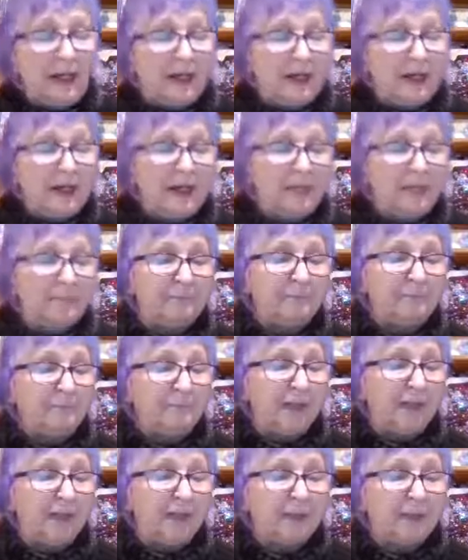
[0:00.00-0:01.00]
I'll
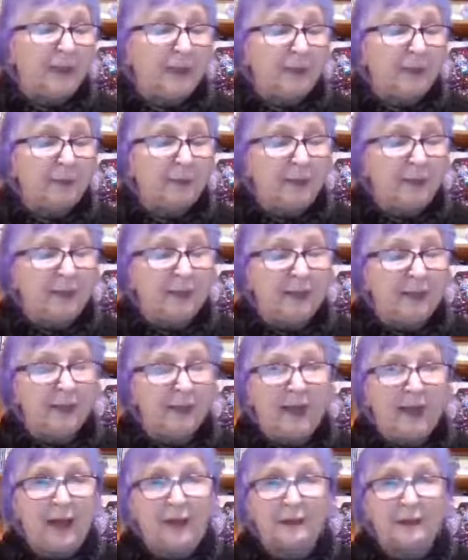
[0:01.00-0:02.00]
talk about
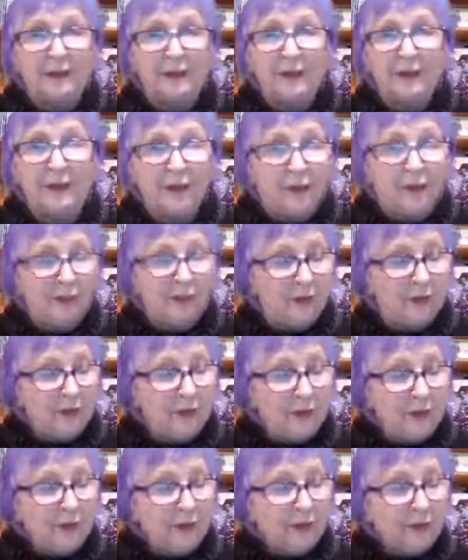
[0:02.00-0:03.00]
it a little
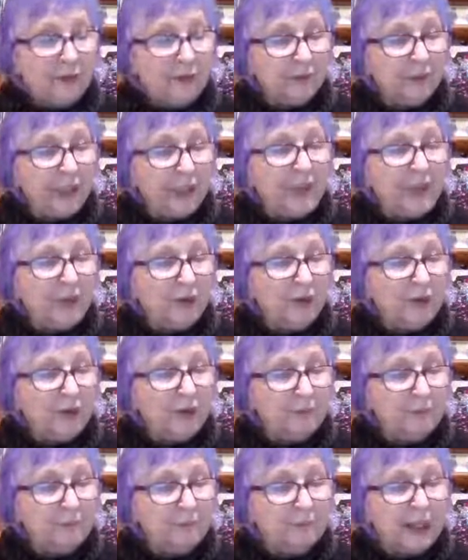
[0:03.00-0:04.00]

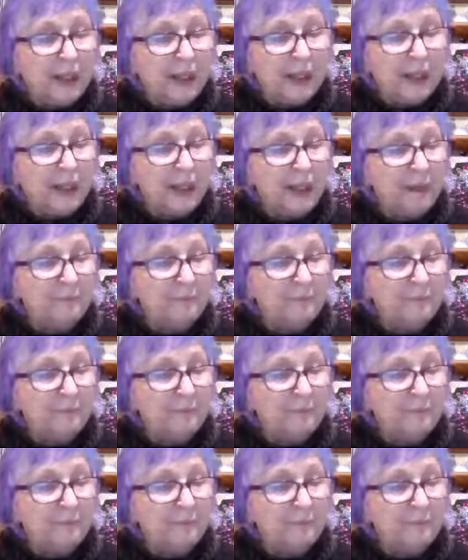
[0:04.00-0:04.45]
later, but